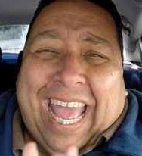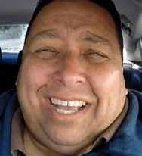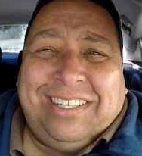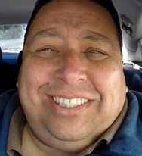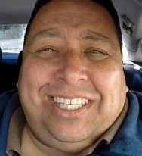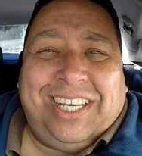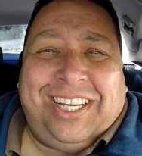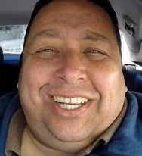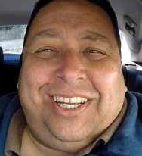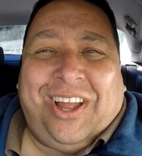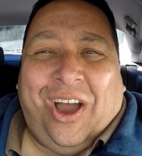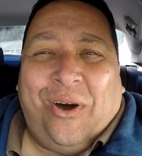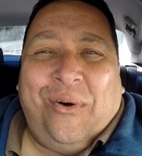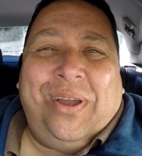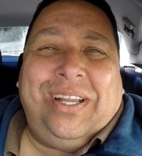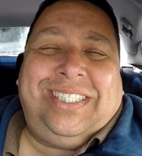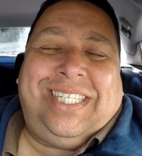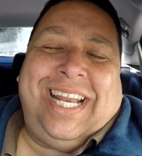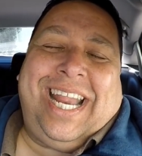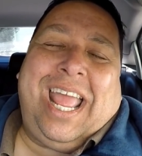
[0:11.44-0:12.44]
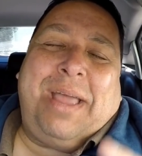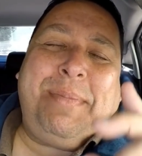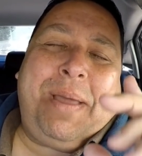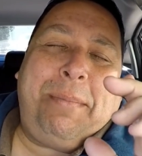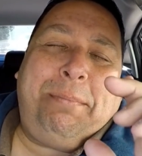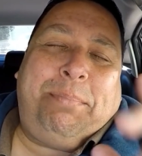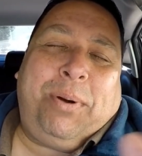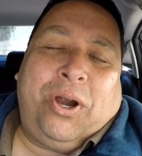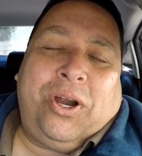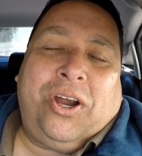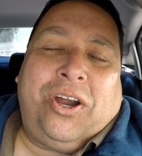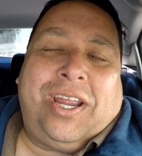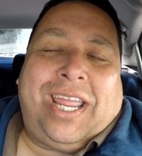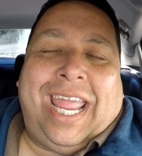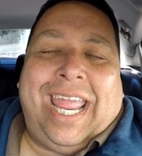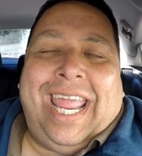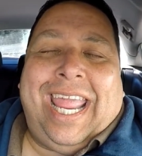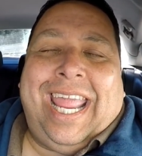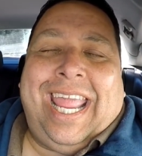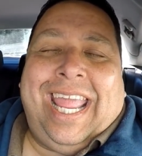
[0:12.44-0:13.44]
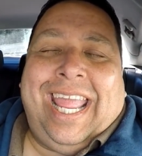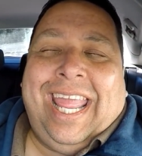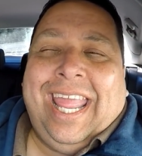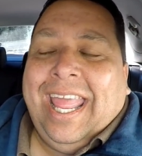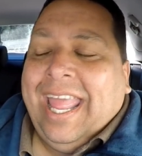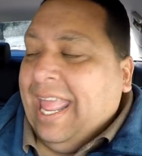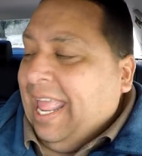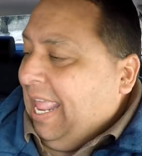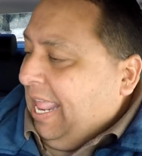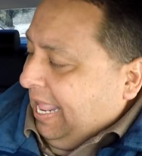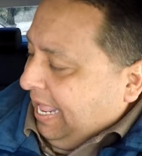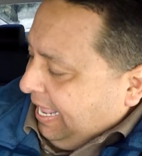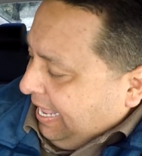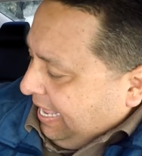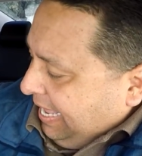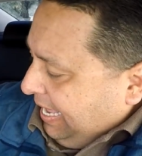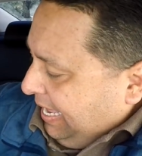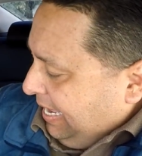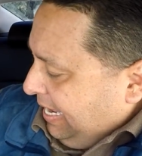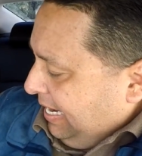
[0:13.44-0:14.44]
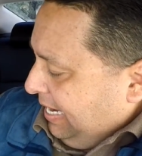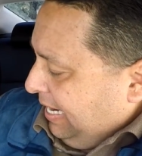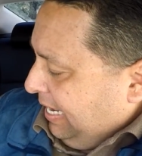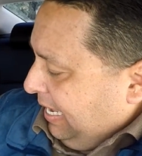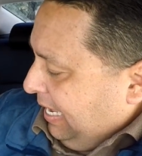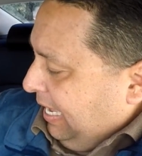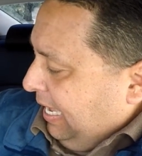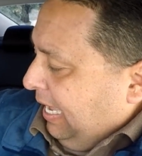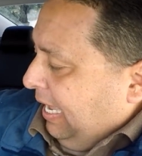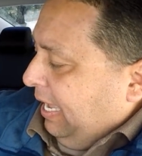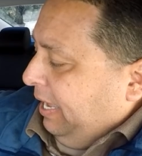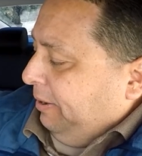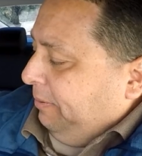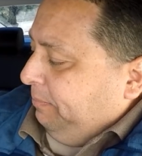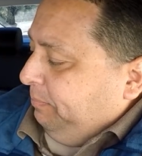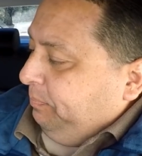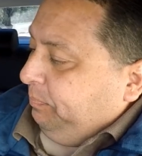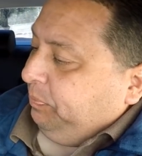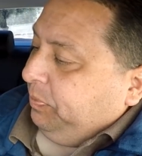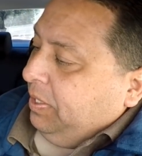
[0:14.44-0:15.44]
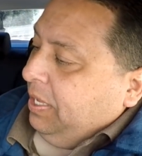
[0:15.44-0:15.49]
How's it going today? I'm at Burger King and I